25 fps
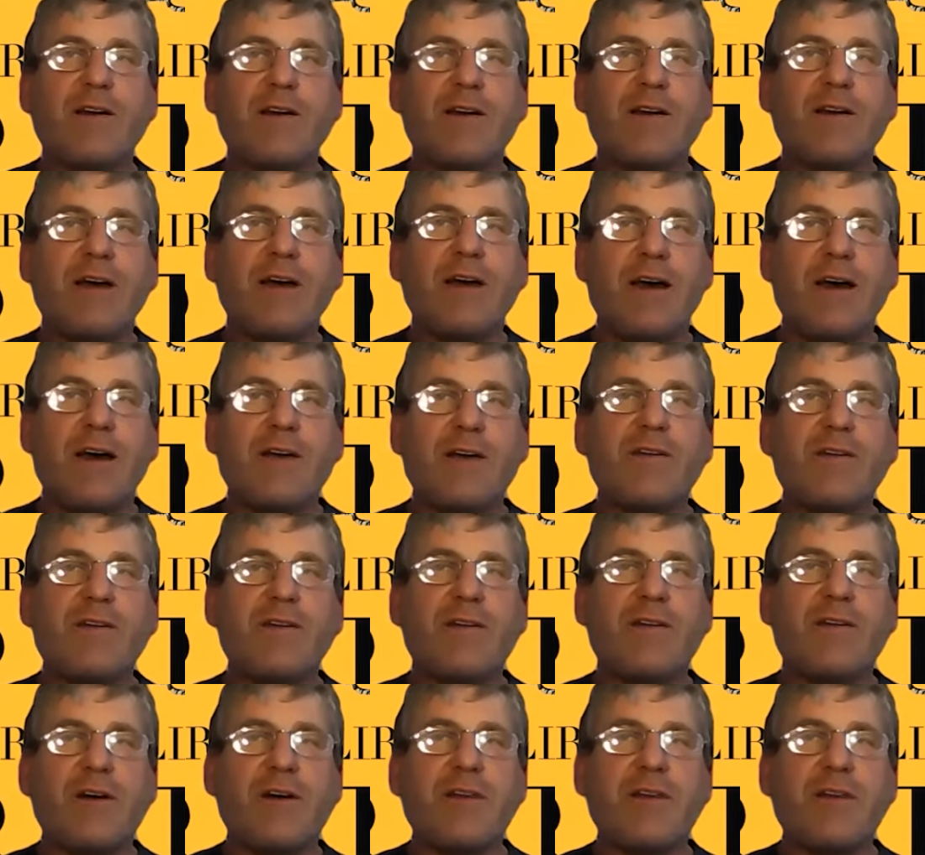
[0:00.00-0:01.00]
Uh,
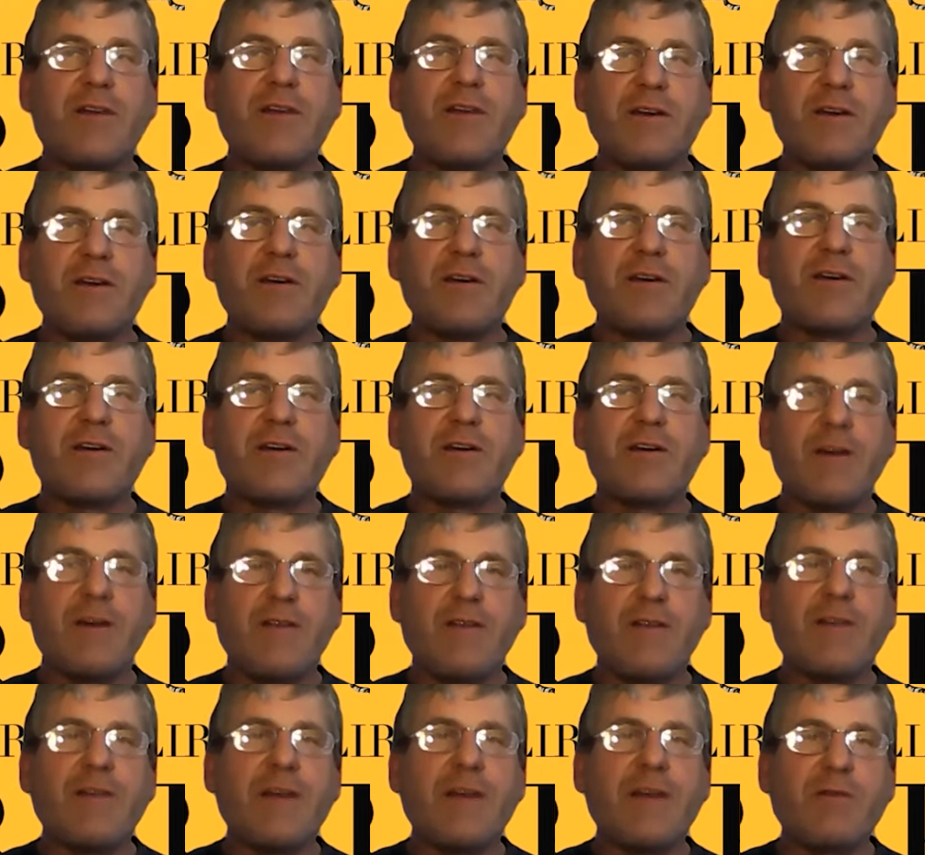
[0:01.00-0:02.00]
I think you, I
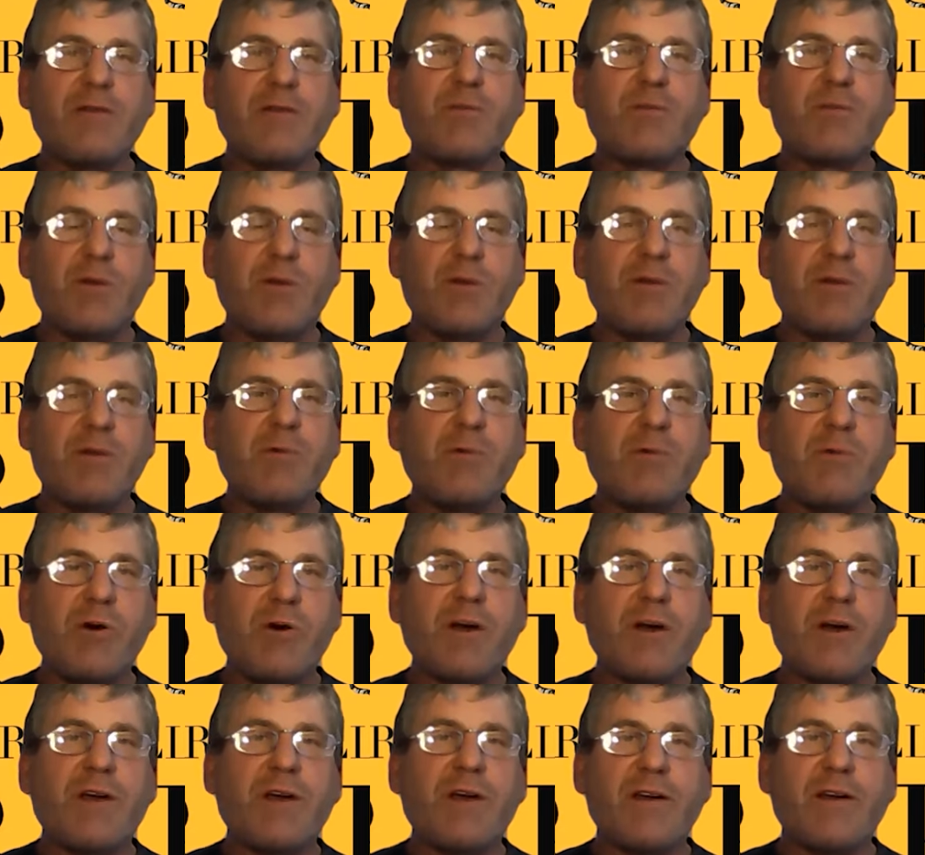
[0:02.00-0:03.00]
think that would probably
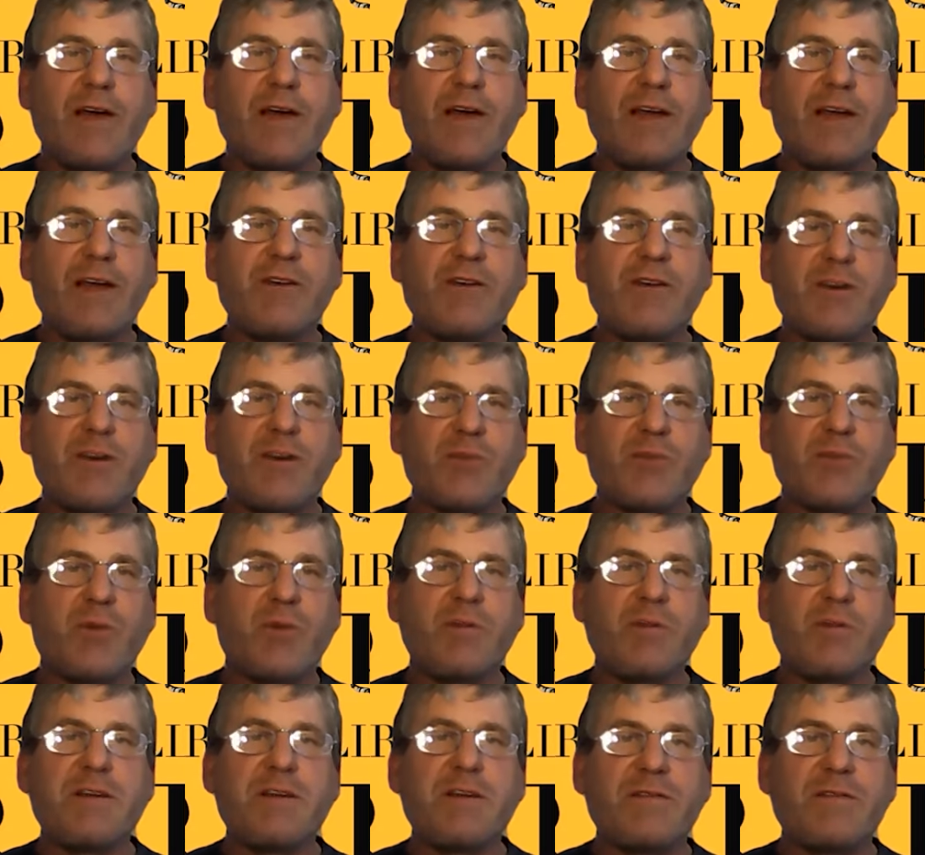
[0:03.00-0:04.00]
work, and you could
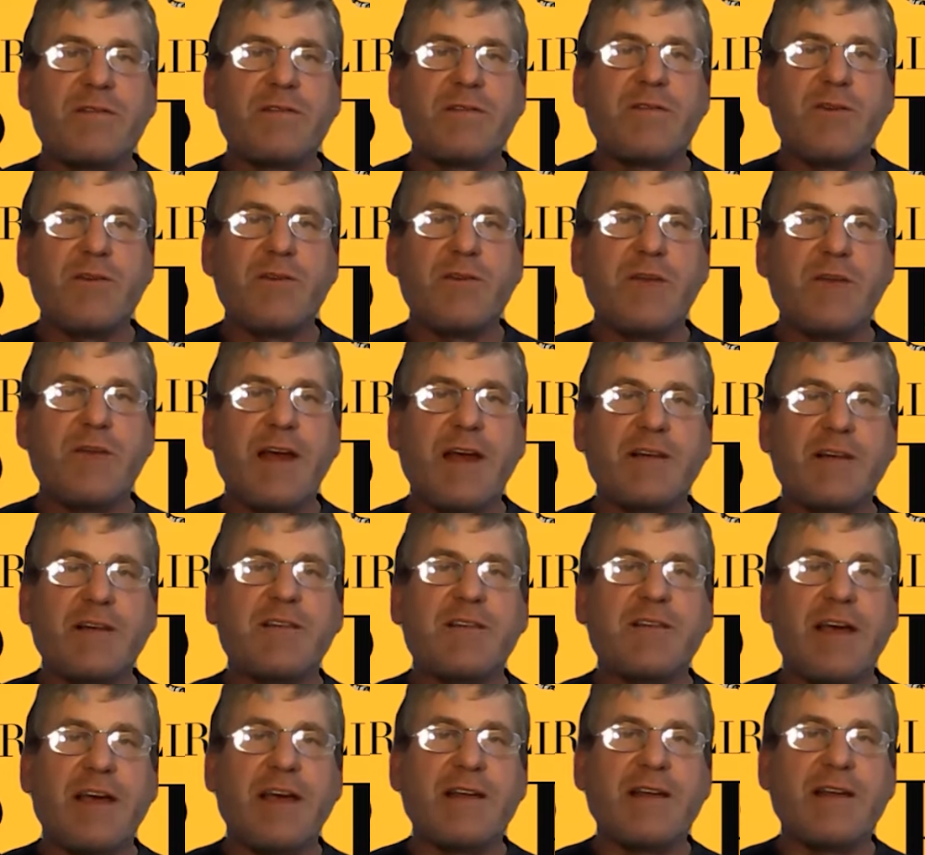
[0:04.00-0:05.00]
probably do that and
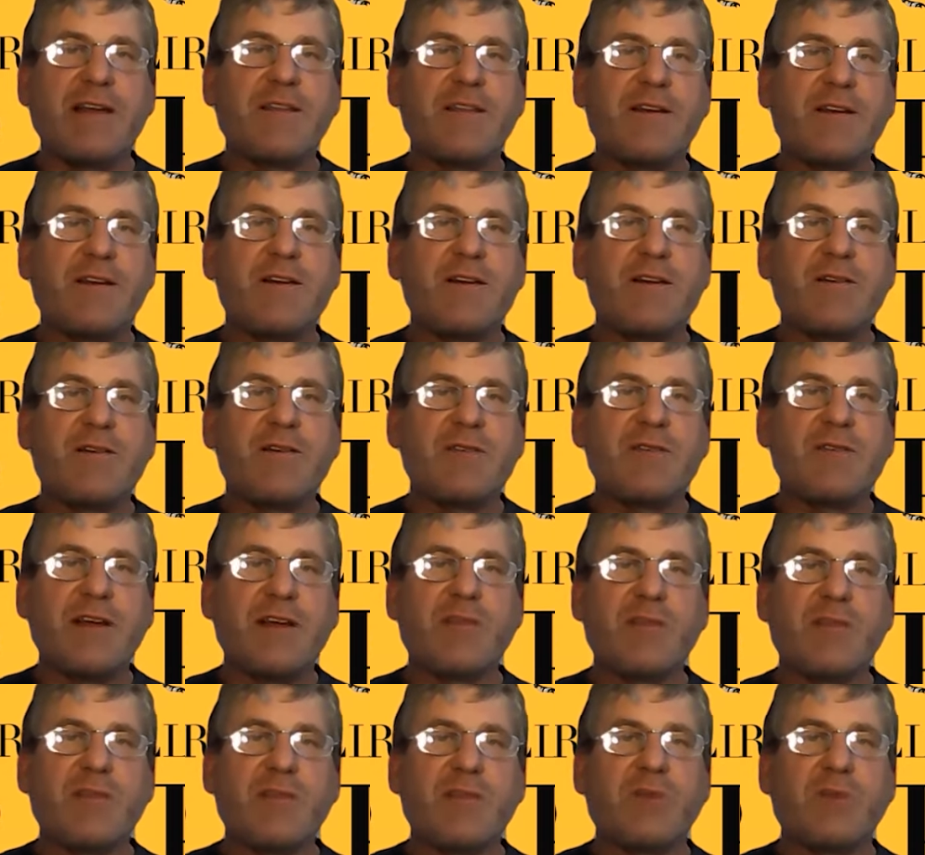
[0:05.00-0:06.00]
take the take
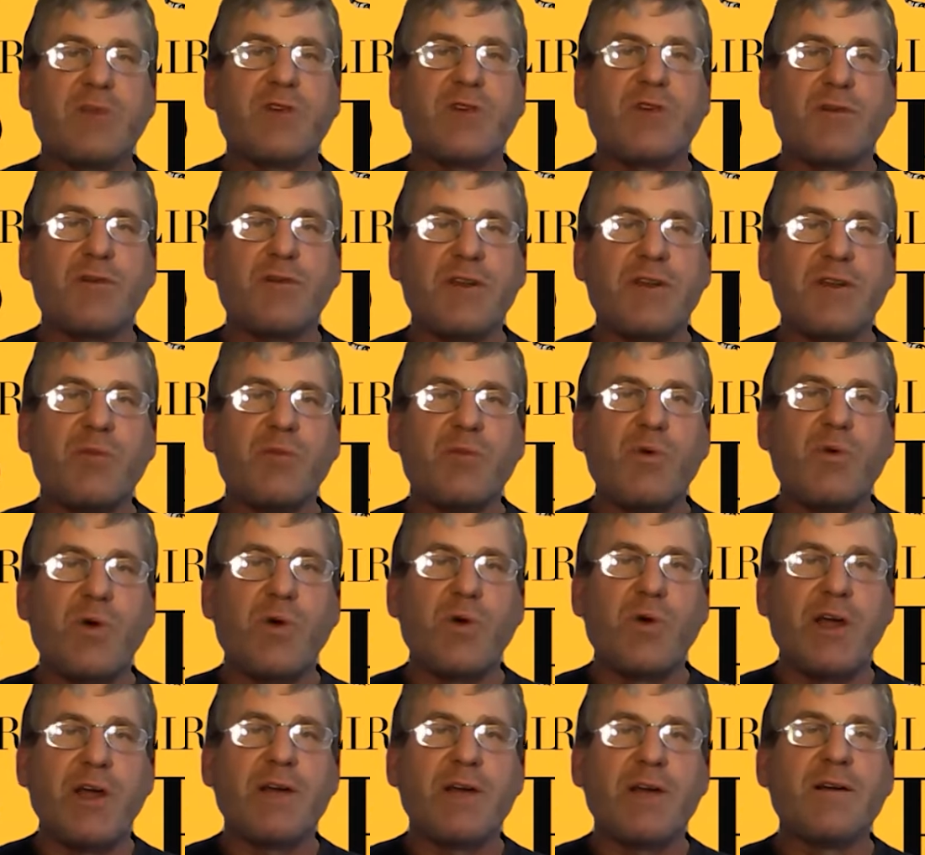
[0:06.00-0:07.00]
the box off in the
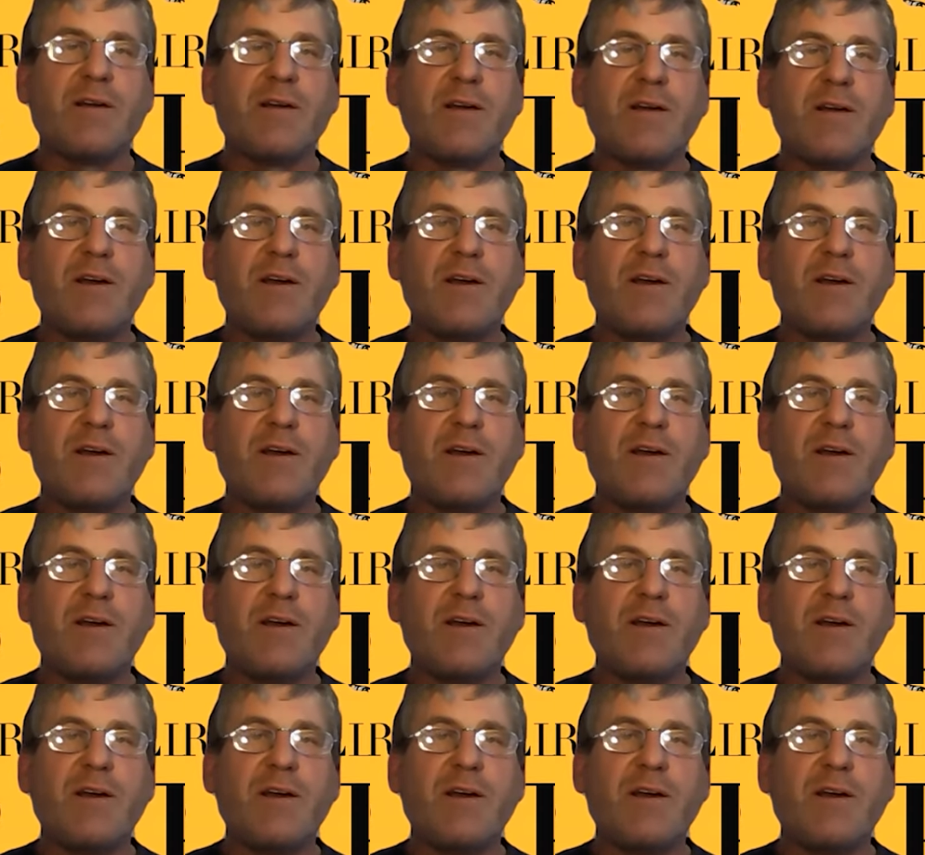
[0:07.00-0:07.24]
morning,